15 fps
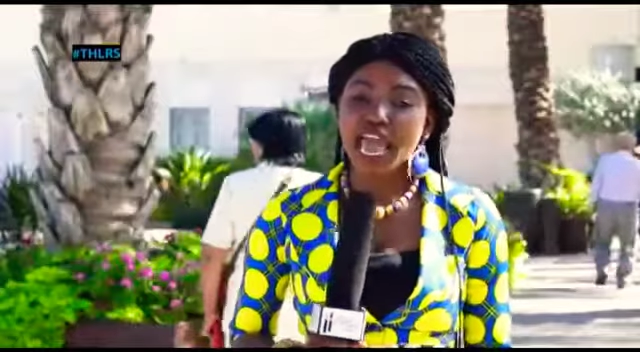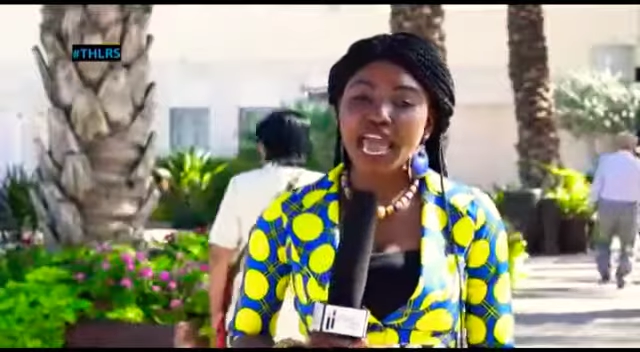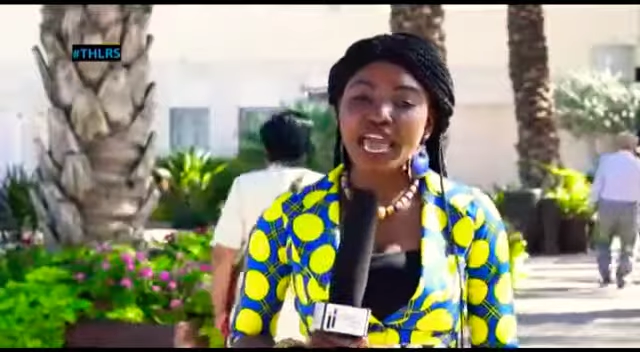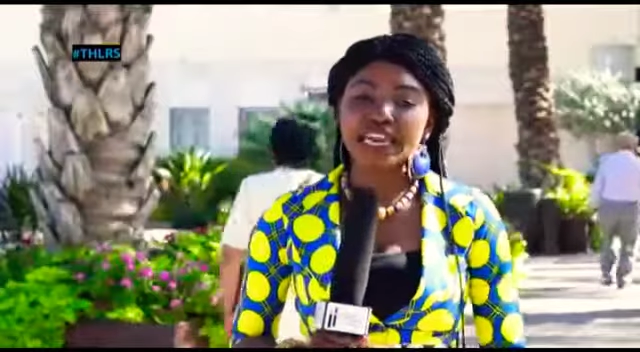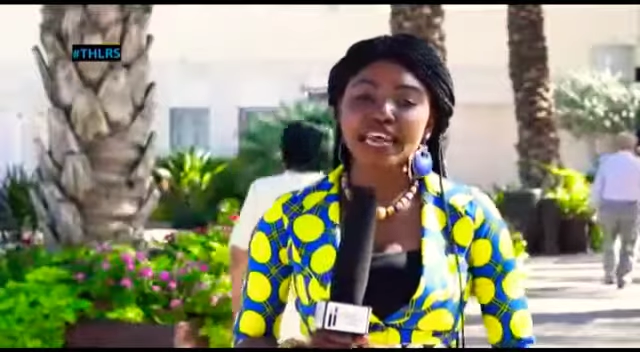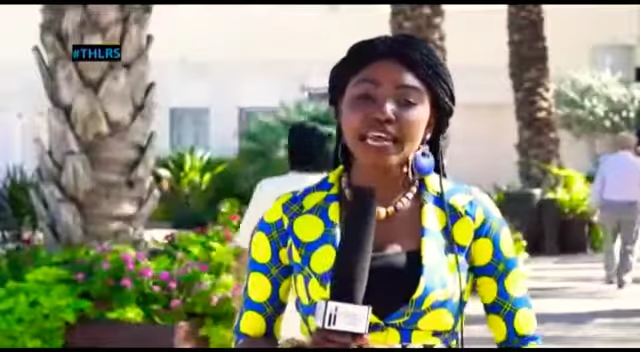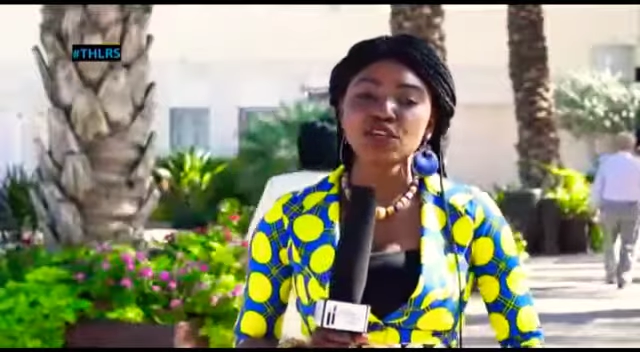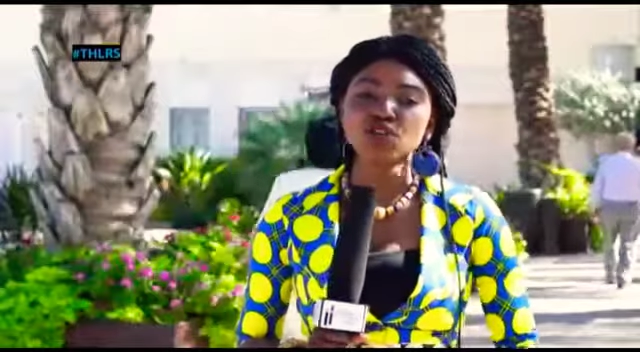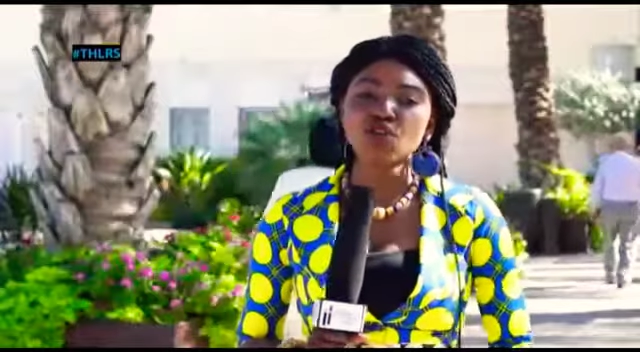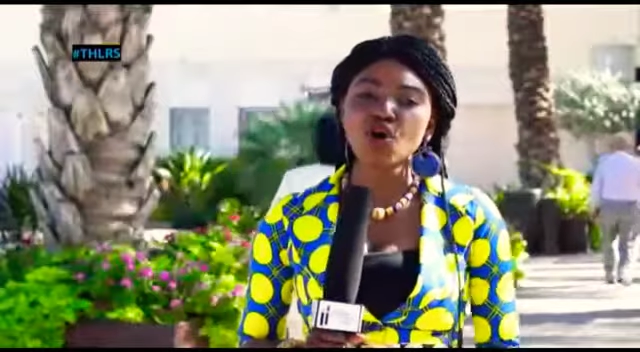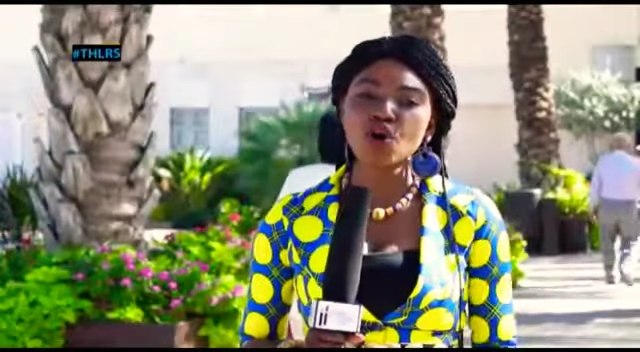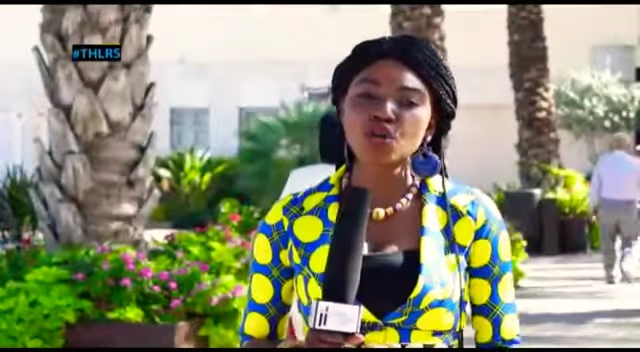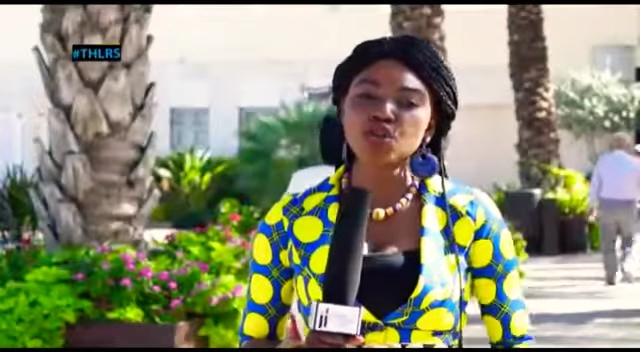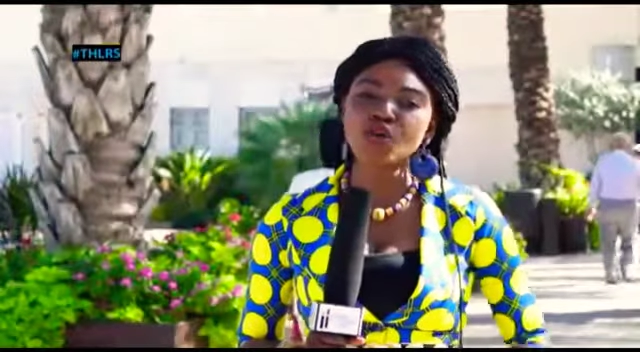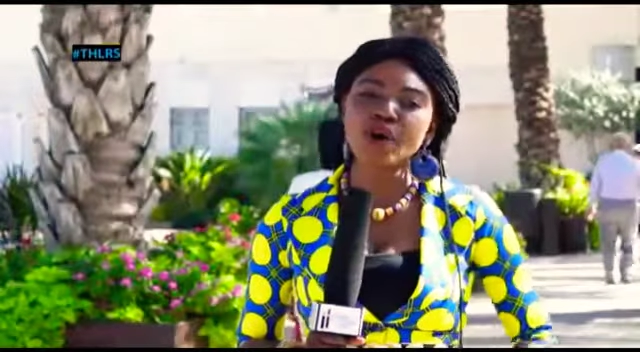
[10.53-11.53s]
And I
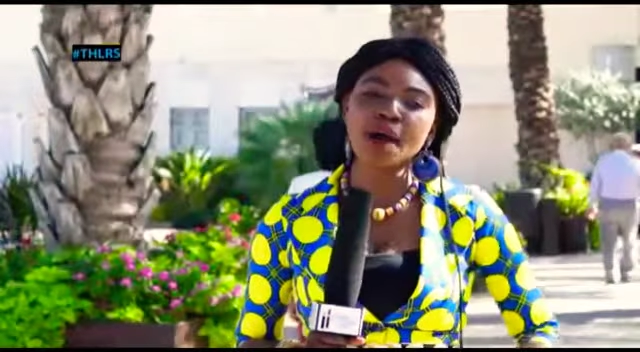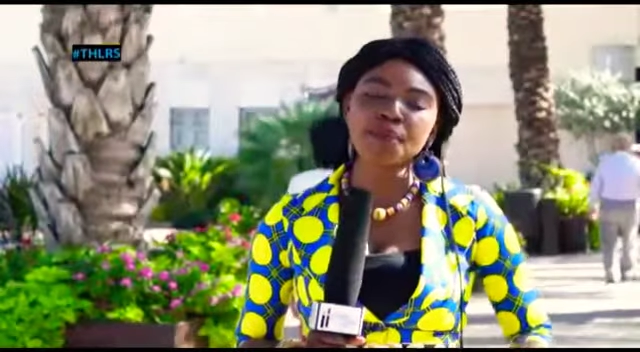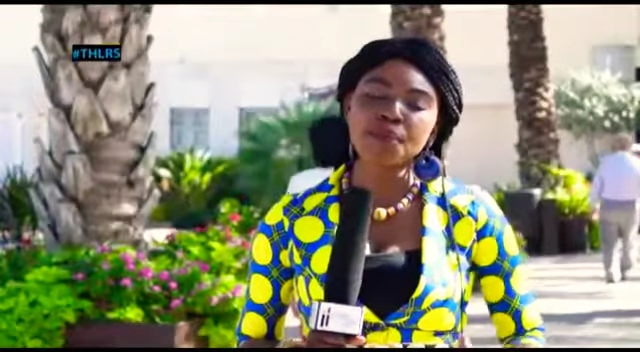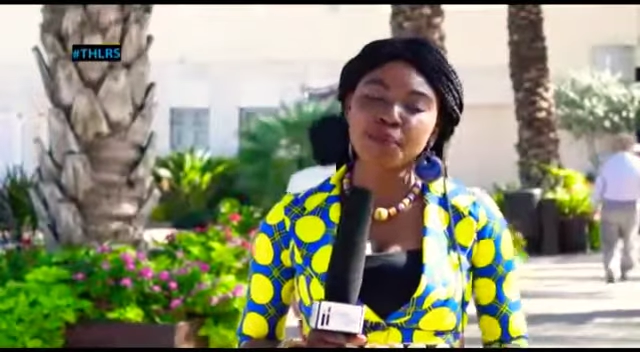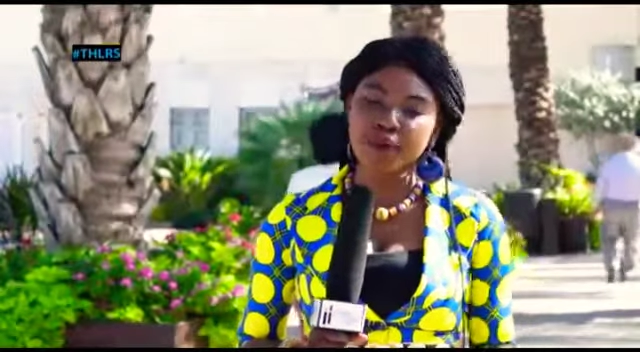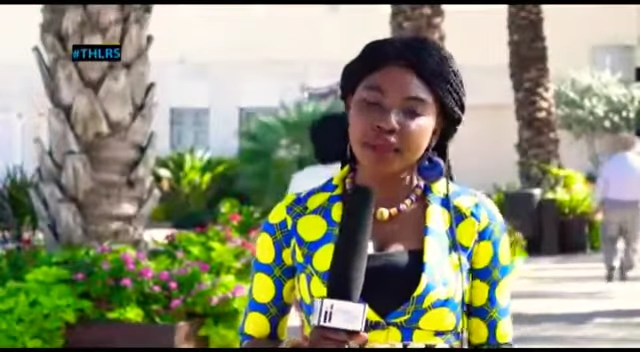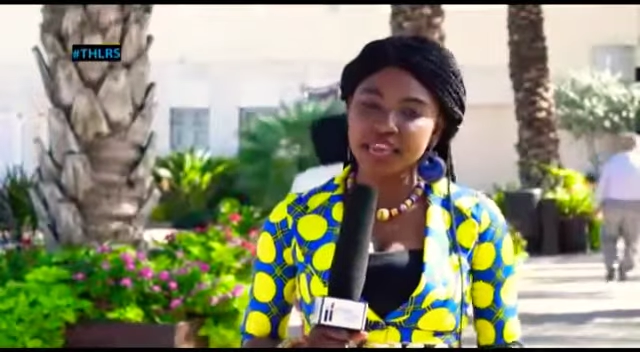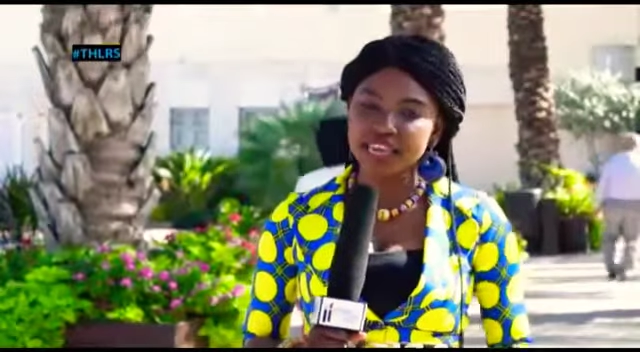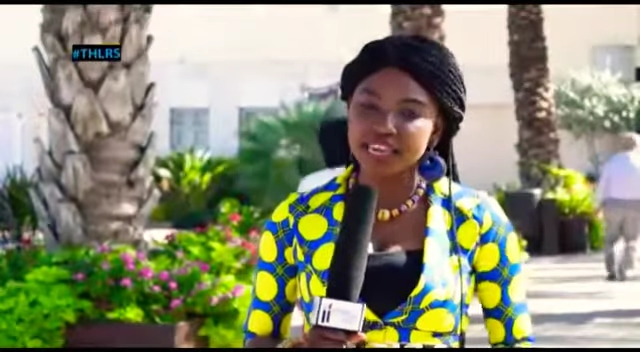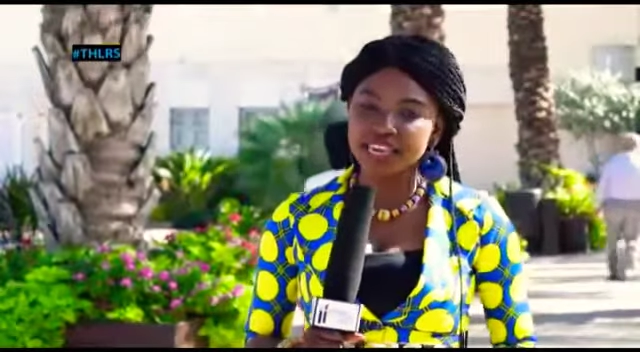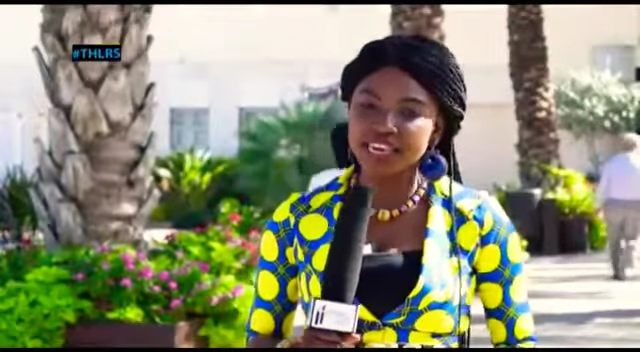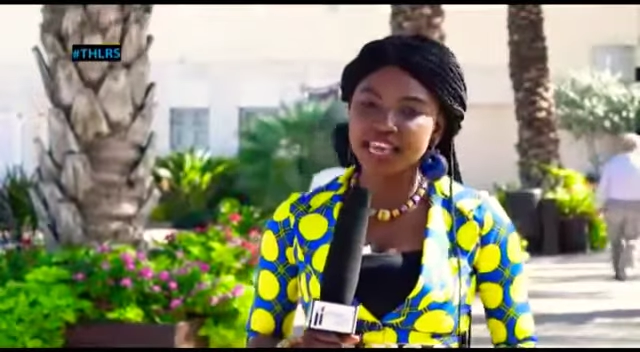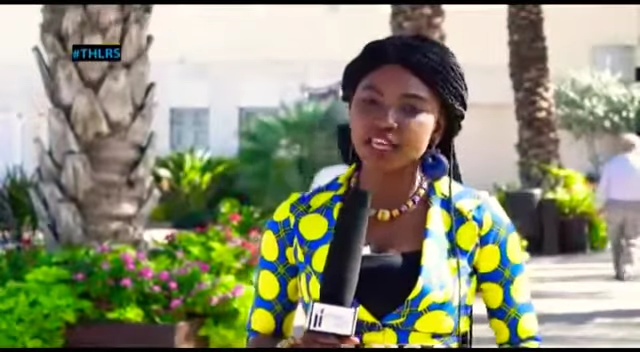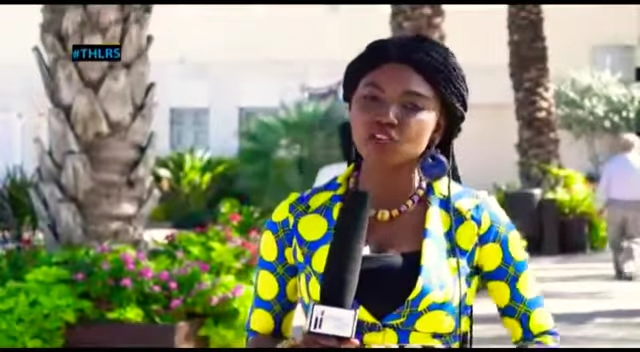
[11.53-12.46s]
know you are praying